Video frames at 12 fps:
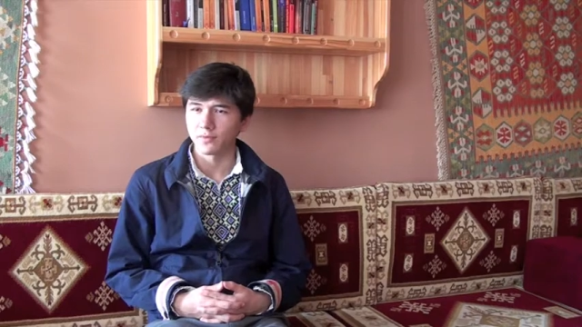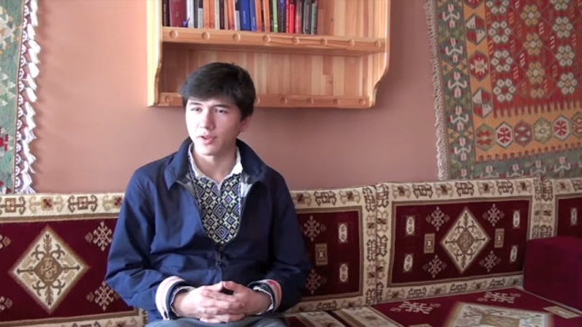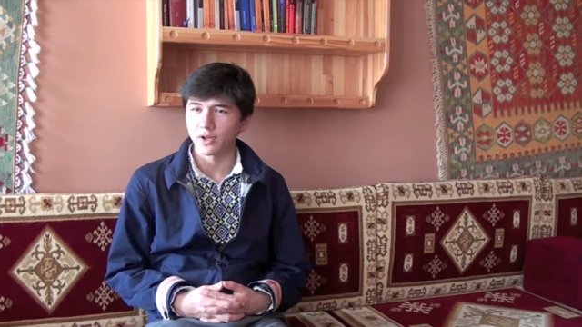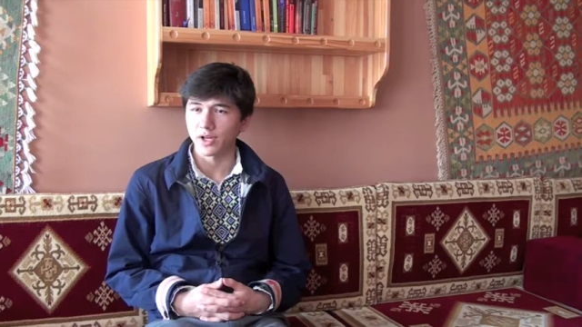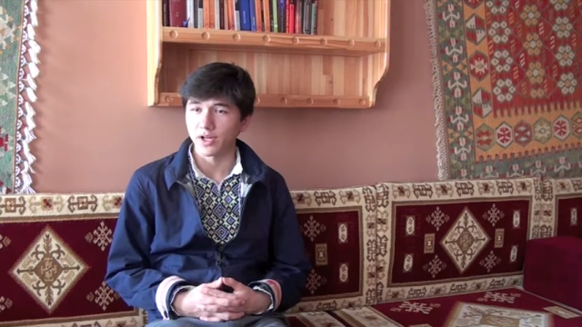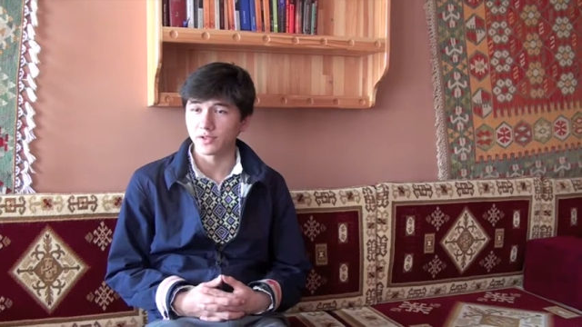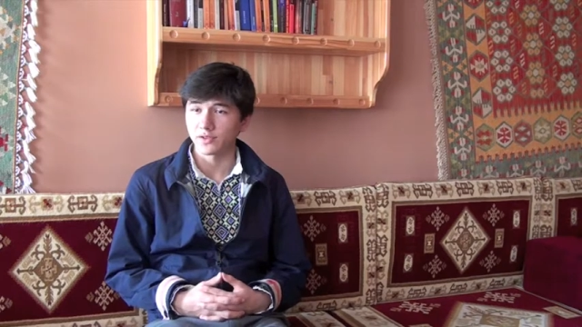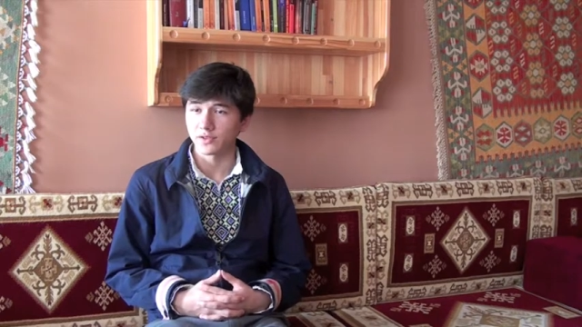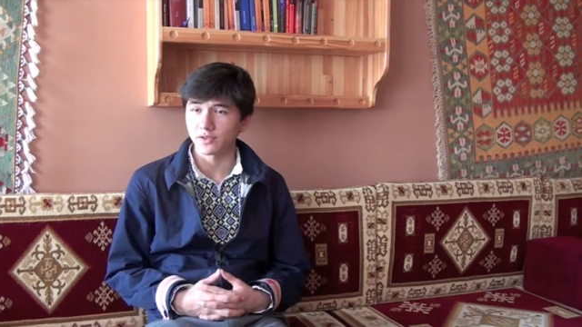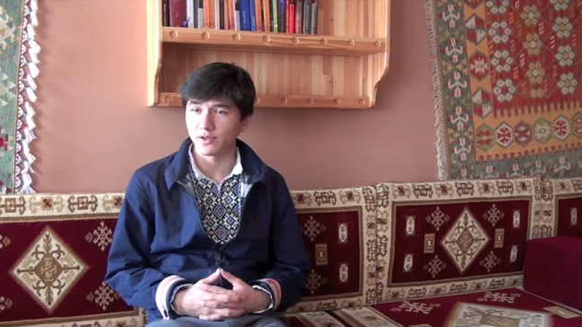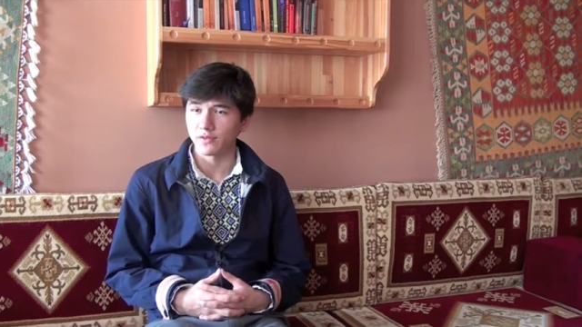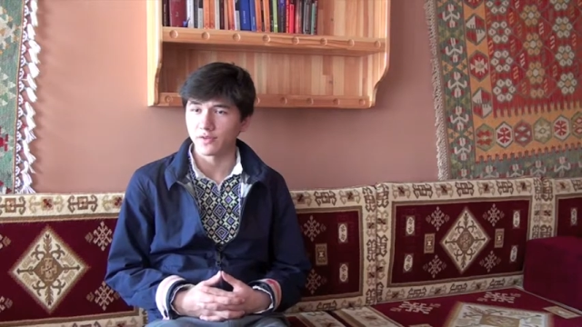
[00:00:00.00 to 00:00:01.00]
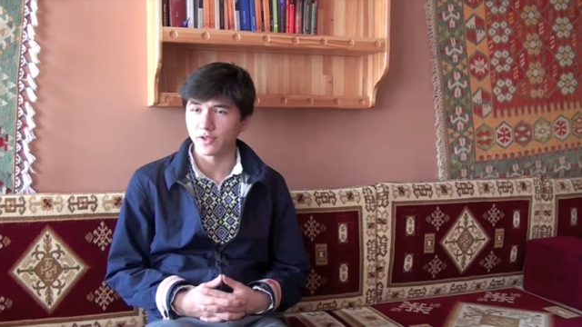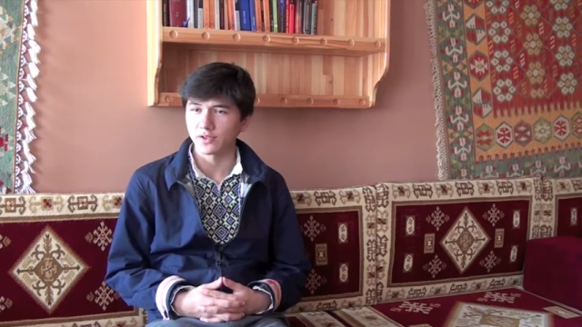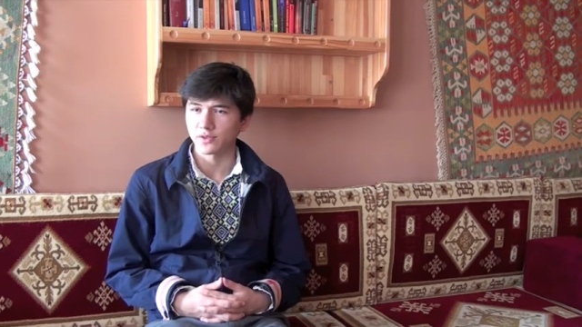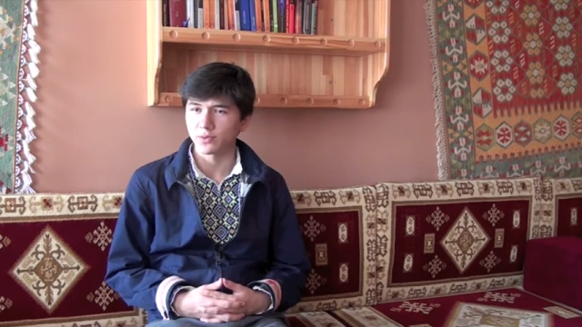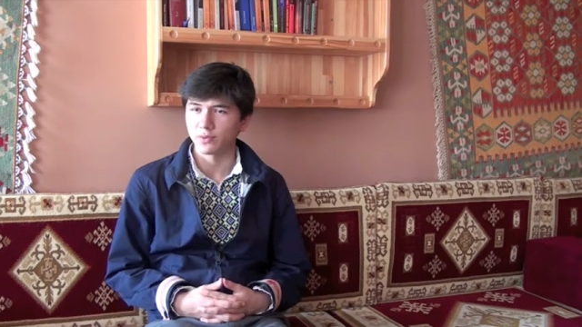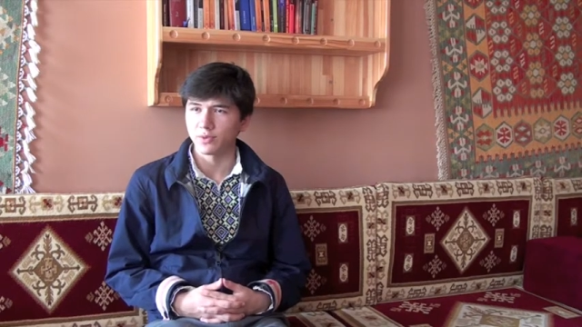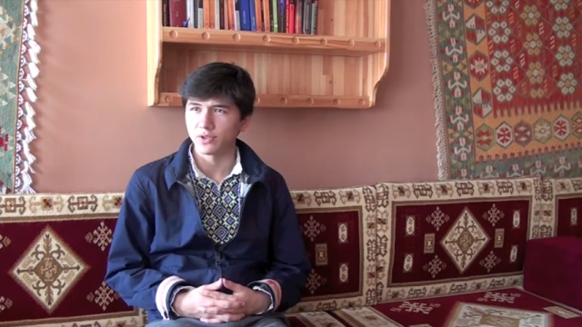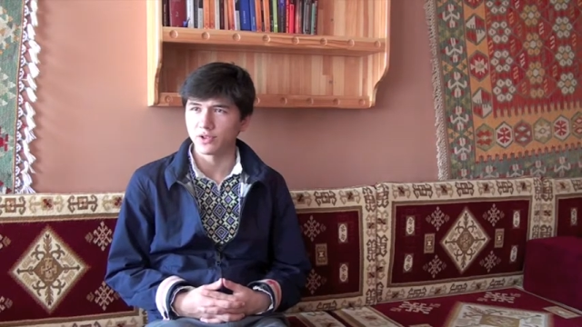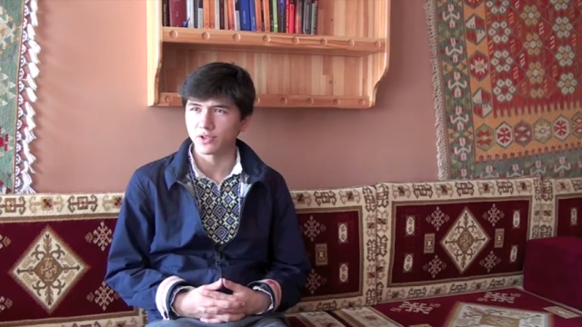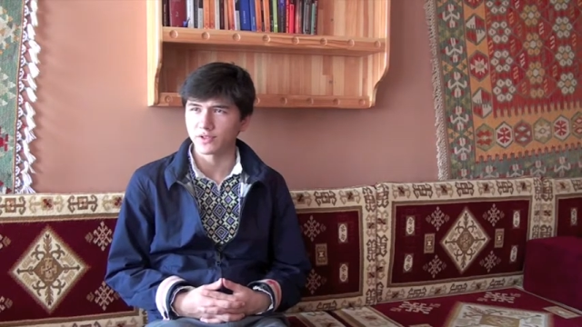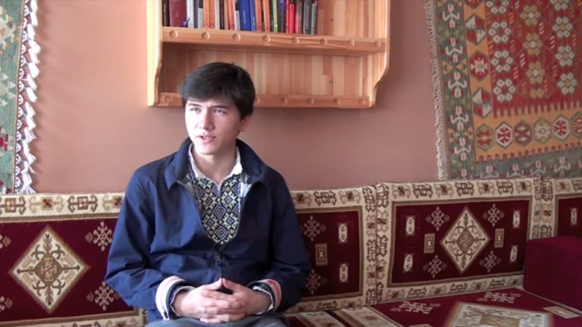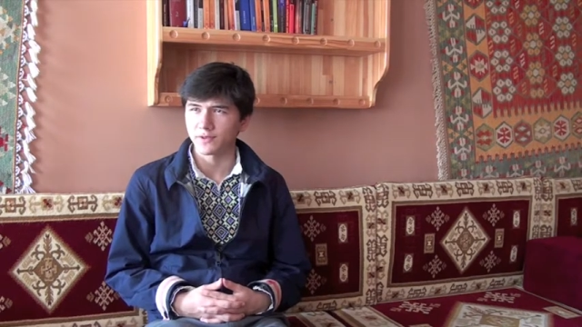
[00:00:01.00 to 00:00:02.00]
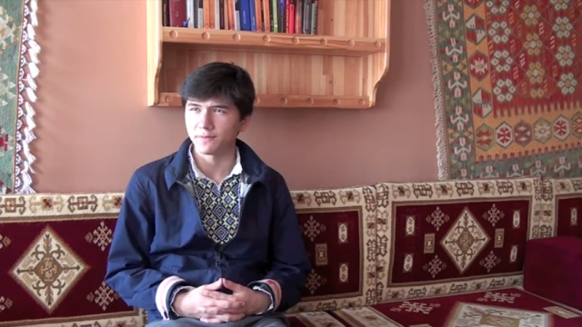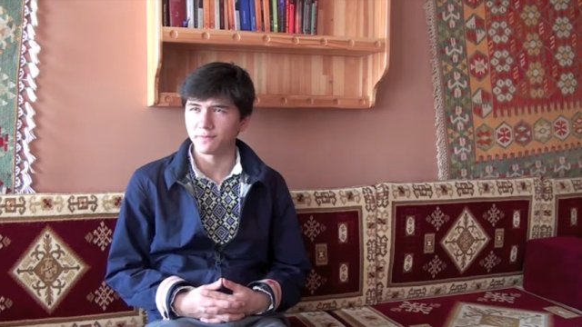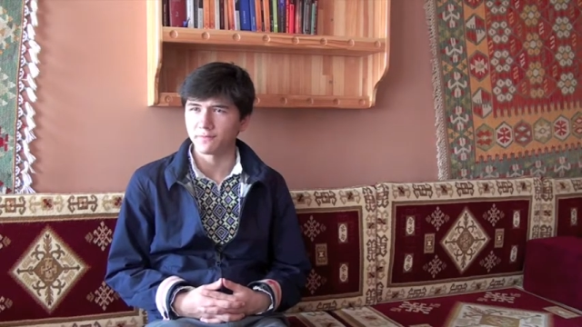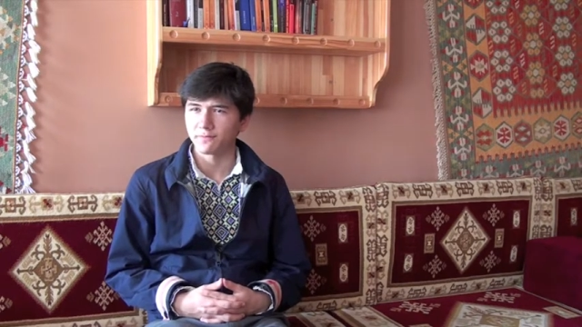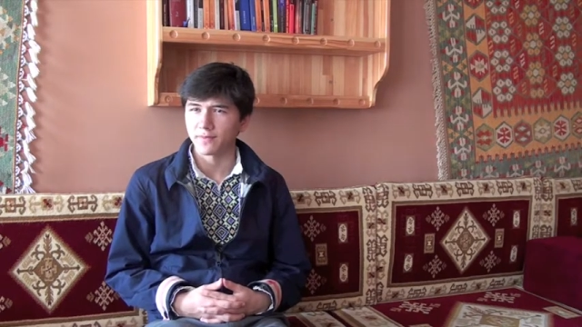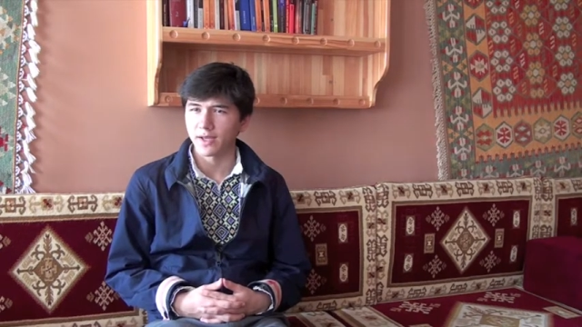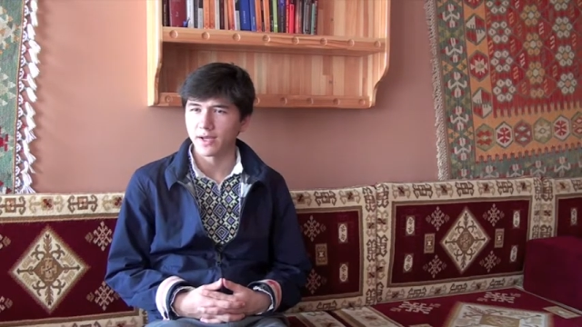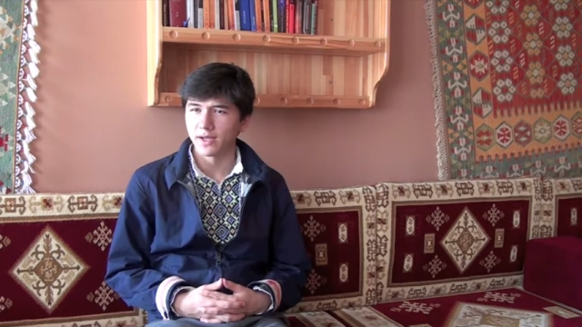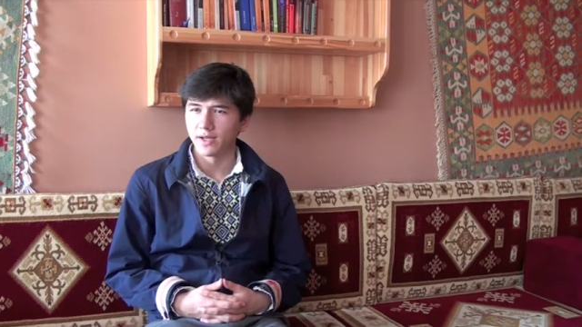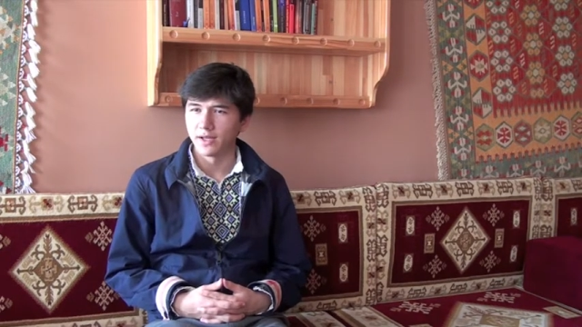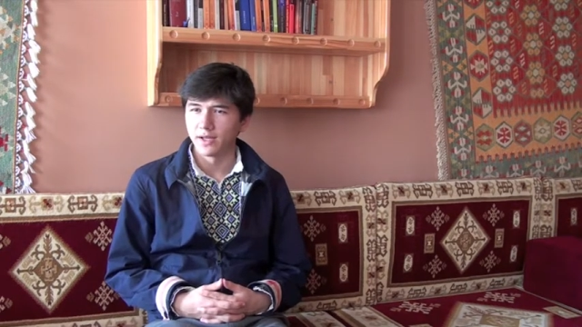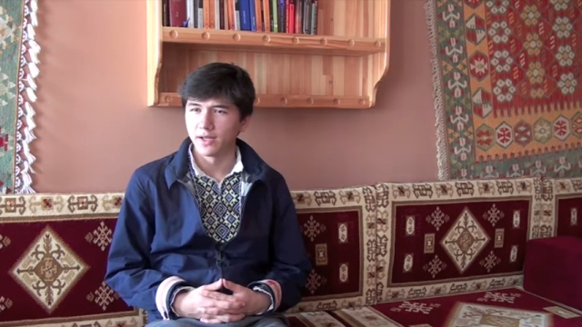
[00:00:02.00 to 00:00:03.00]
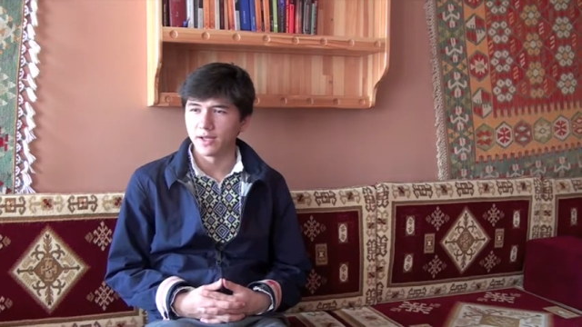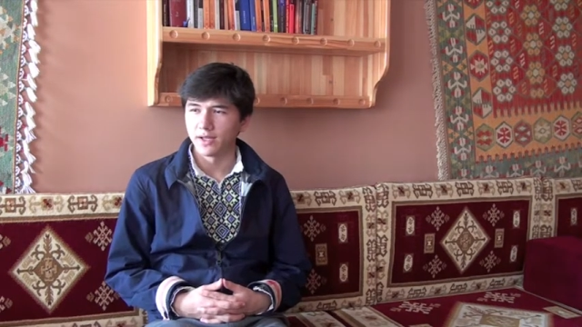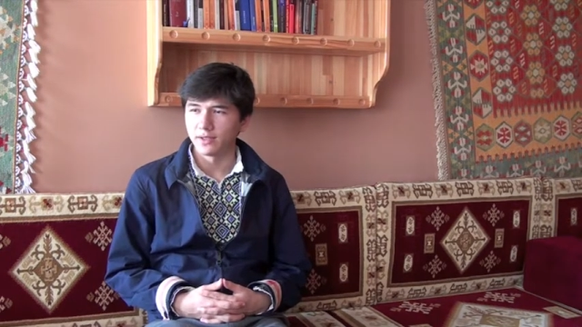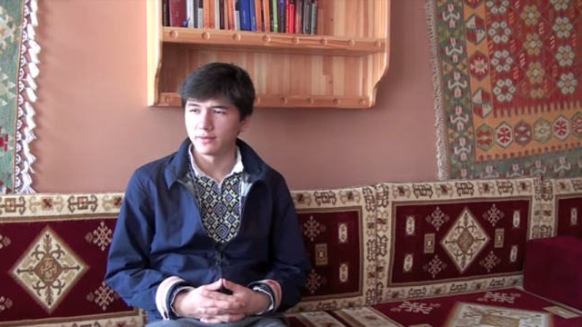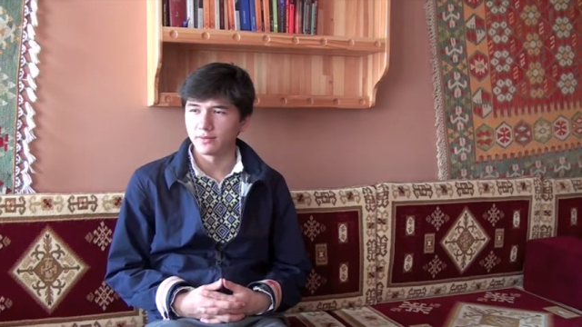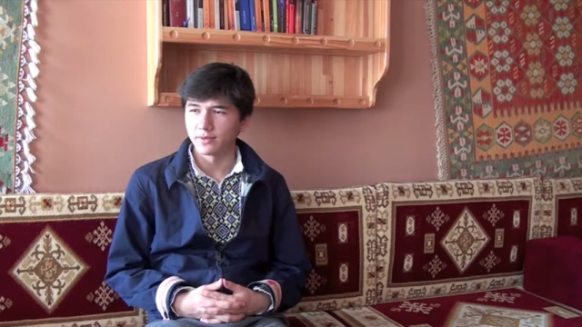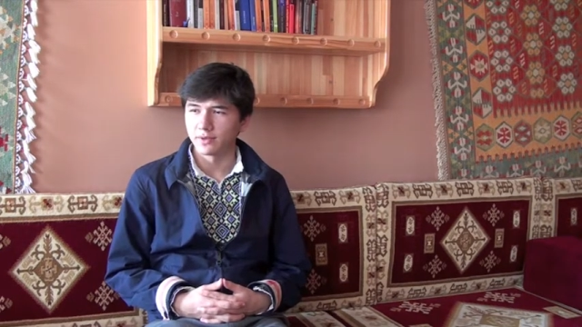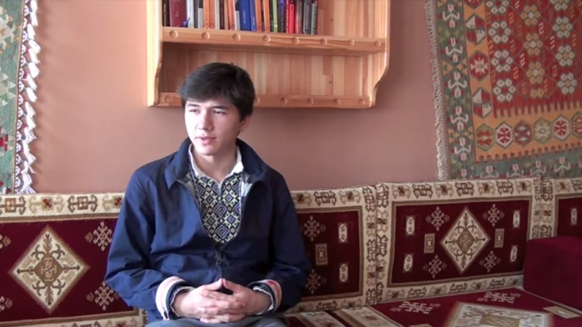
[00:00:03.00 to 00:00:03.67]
Their faces would be dirty, and